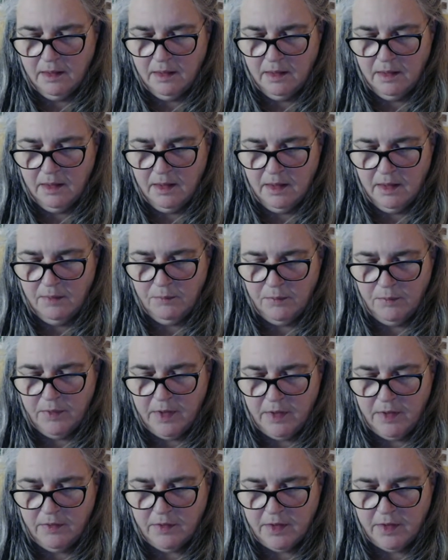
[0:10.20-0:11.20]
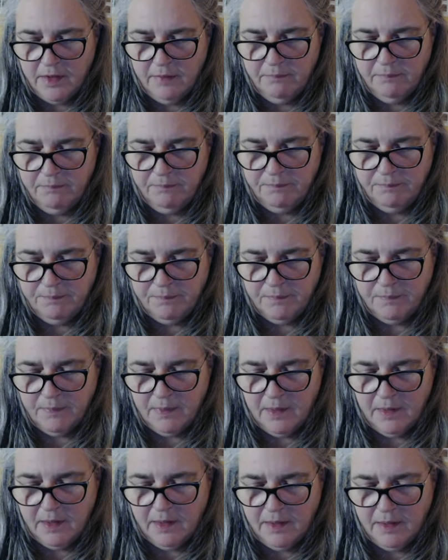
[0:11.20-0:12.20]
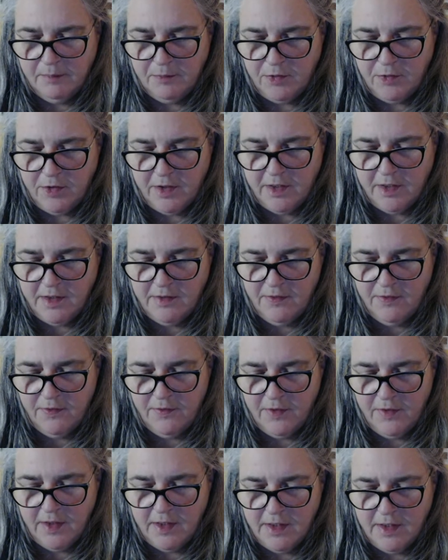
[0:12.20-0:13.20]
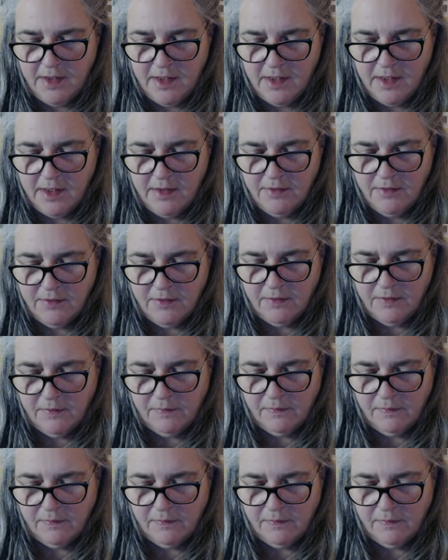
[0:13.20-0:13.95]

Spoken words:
and welcome. I'm trying to thread a needle,